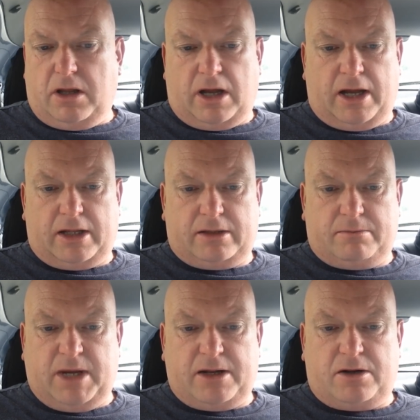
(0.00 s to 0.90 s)

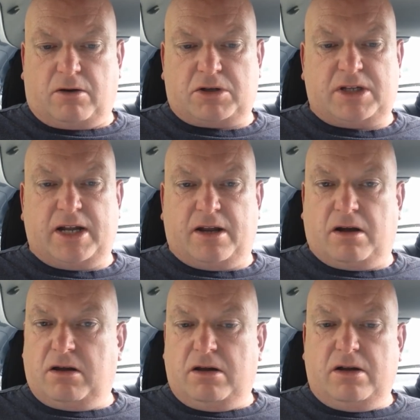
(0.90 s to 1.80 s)
and made a dog's
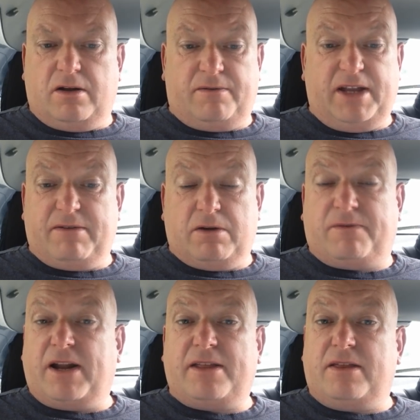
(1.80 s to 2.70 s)
dinner of near
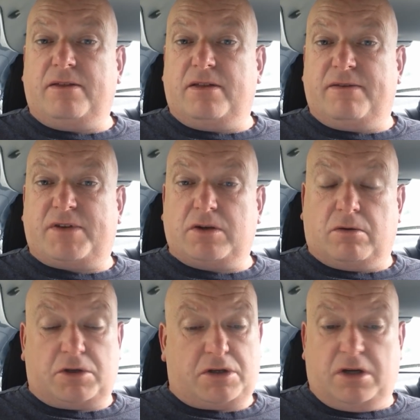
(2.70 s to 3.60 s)
enough anything that they've
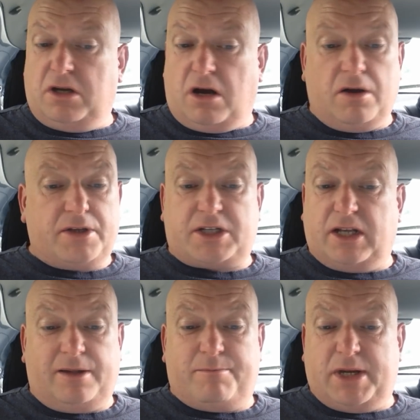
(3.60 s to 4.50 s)
touched. How they're
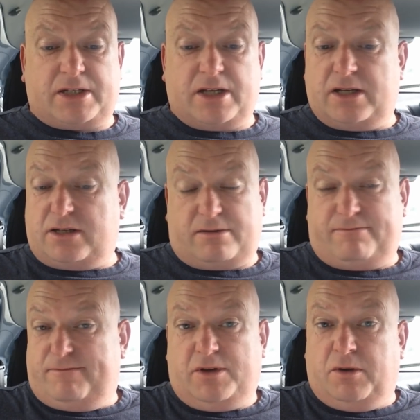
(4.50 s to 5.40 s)
still in business,
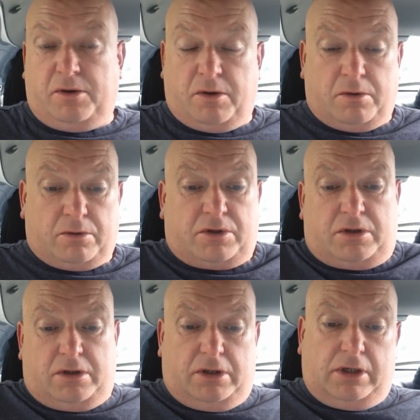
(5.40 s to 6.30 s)
who
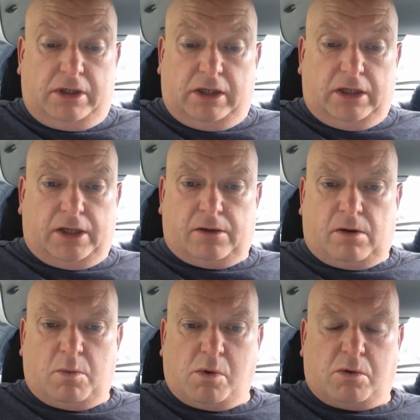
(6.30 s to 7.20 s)
knows? you know,
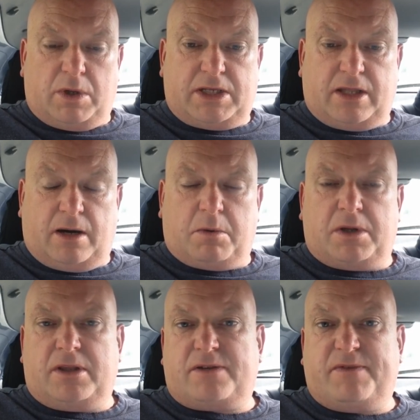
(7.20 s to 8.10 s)
I won't go into that one
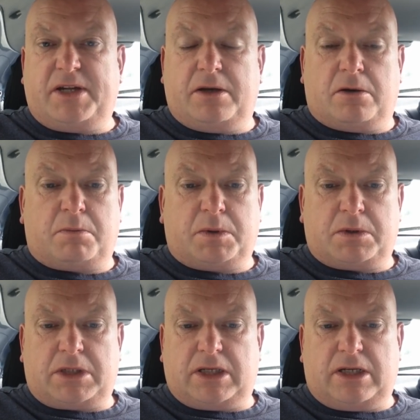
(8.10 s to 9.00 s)
in this video,
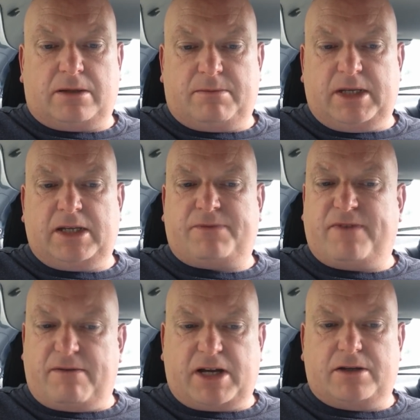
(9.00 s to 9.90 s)
but um, he's
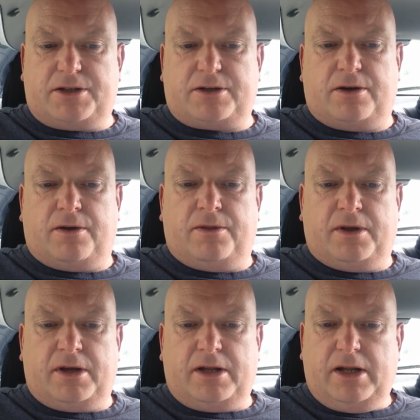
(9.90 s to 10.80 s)
very concerned
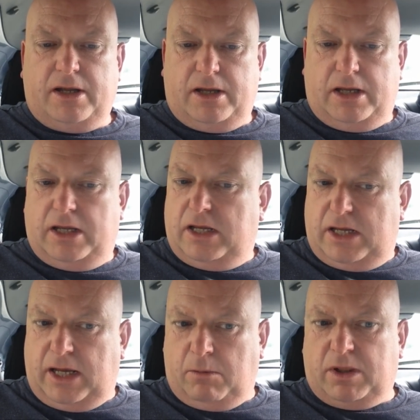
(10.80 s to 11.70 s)
that
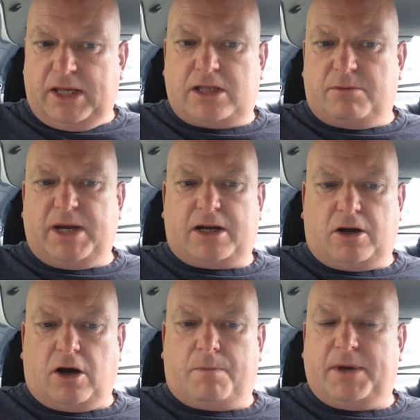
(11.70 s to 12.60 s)
he will need to make a
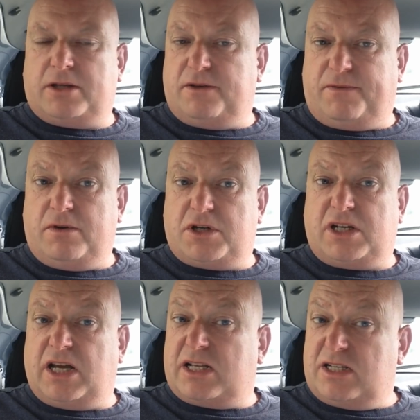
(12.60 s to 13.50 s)
copy at a future
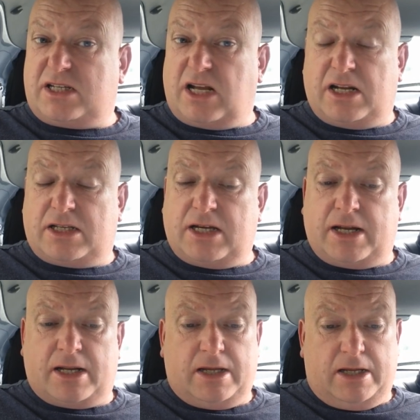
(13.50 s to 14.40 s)
date and send it
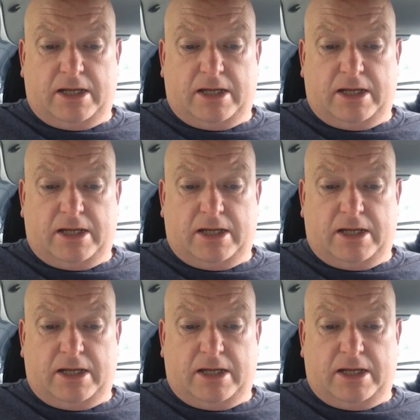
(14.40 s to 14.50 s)
in.